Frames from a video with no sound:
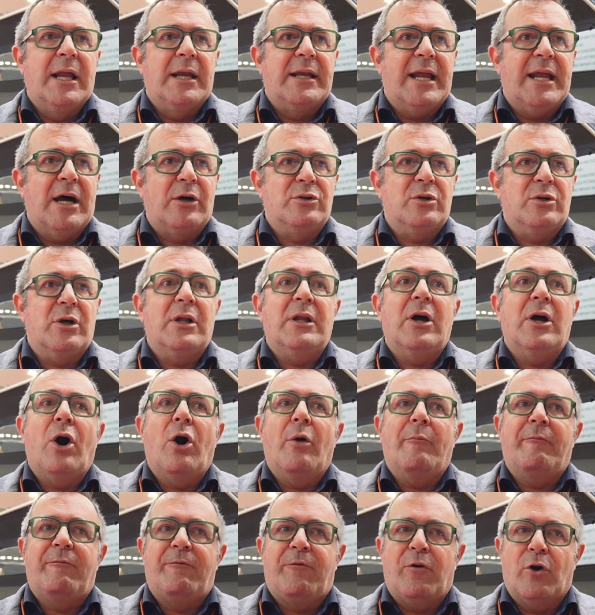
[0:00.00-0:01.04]
Now,
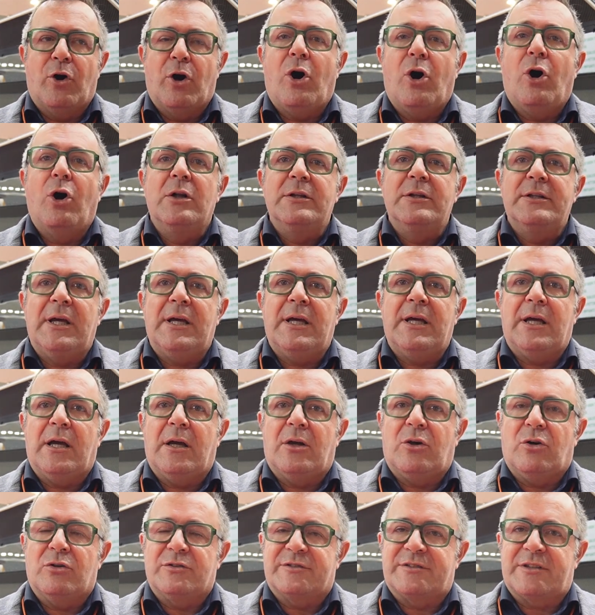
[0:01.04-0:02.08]
for all the
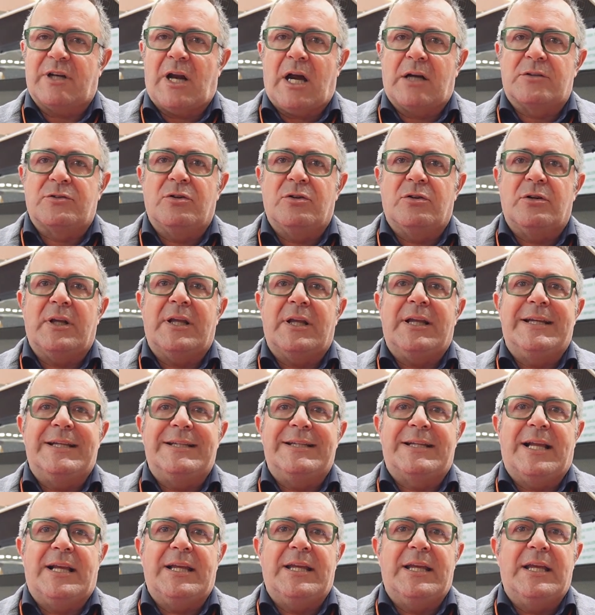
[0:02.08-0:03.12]
constructor in
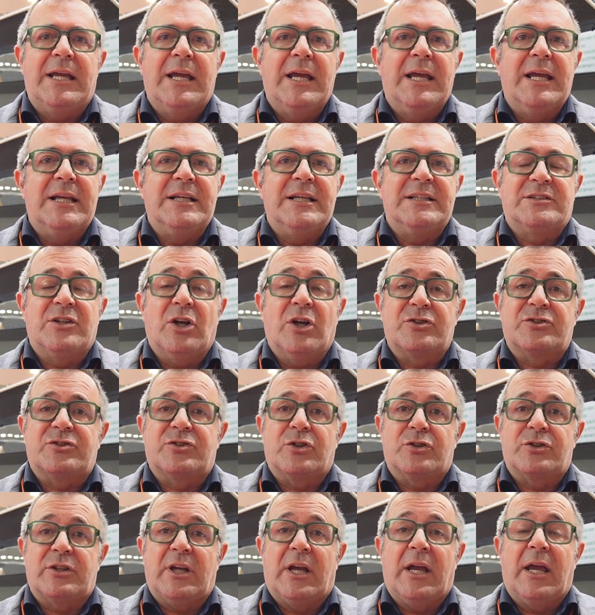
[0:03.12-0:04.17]
Italy, it's not
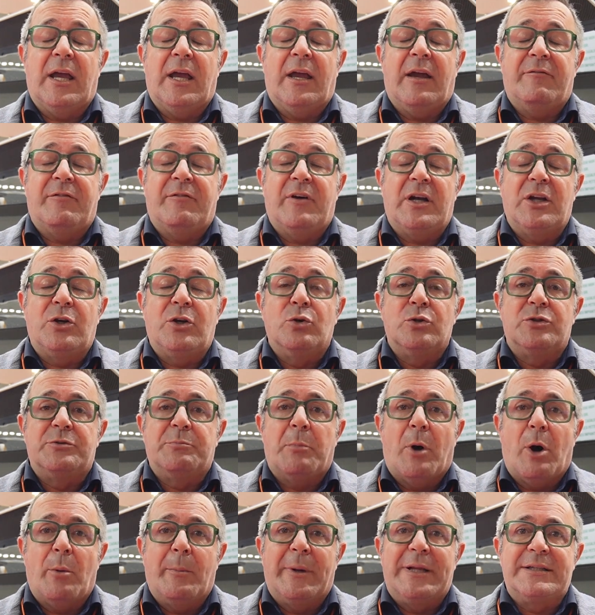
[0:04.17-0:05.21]
such a very good
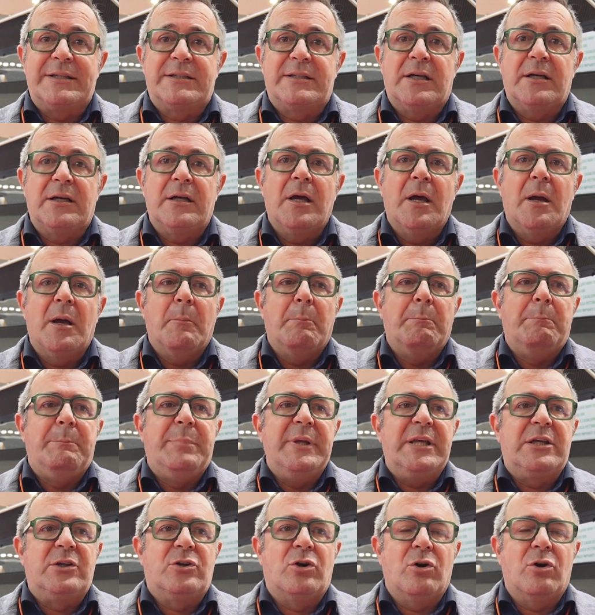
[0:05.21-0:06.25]
moment
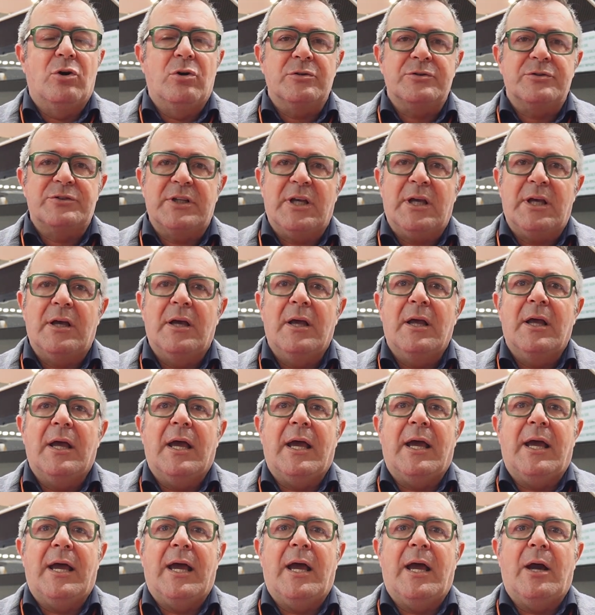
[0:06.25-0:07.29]
because
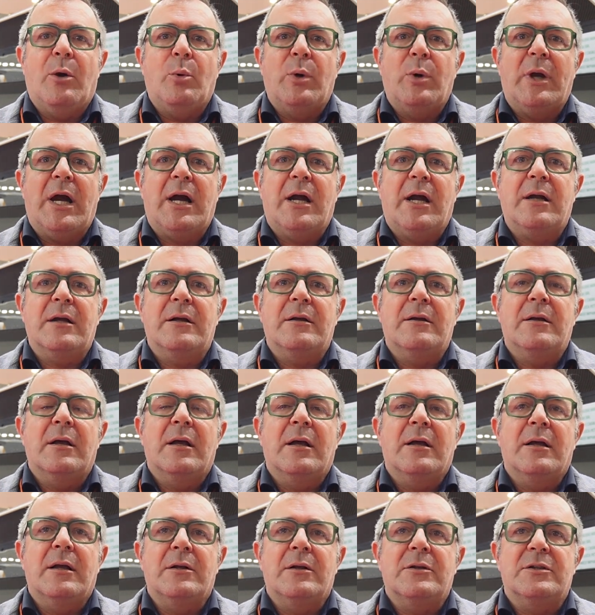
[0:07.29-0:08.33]
we are
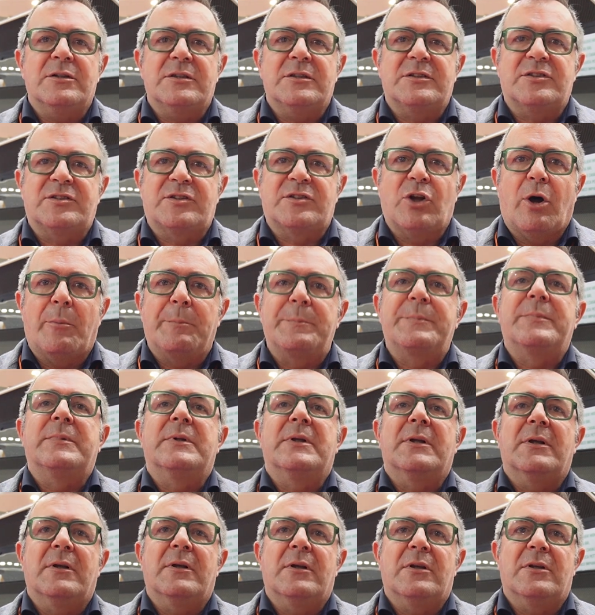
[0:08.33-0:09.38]
stopped
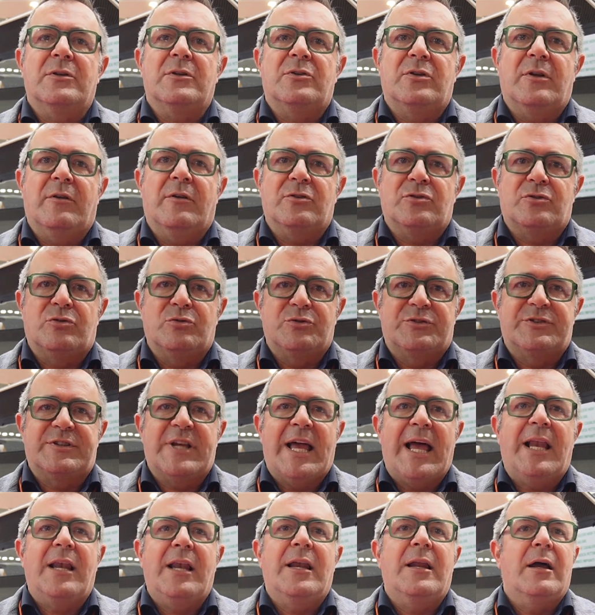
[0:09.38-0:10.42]
to
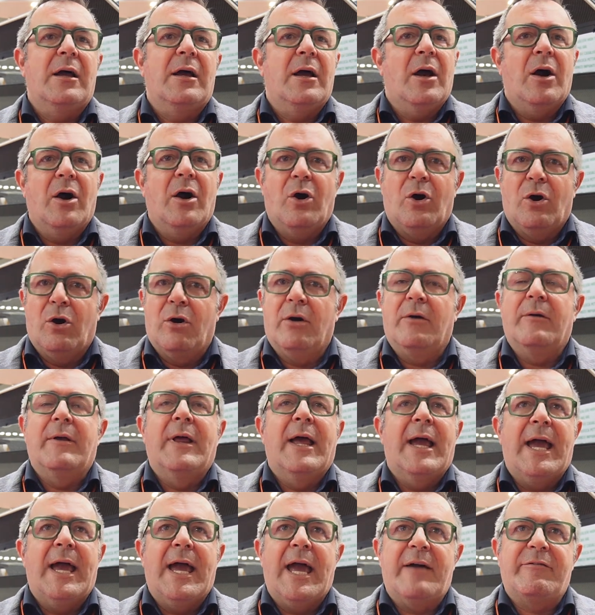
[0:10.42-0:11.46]
sell, or
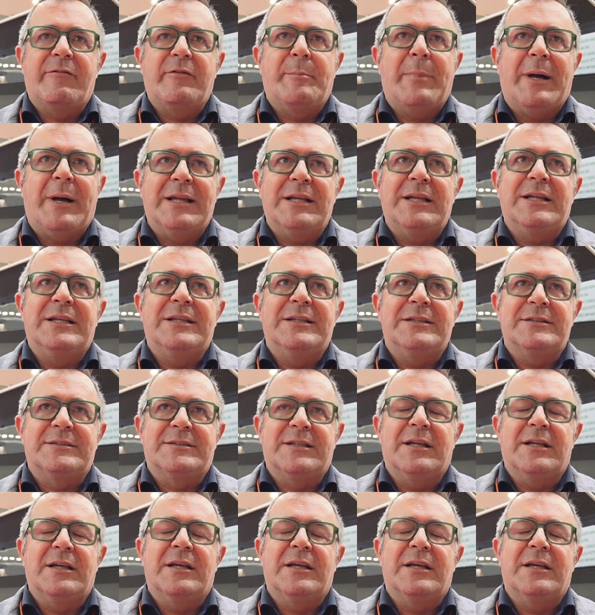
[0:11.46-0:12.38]
everyone is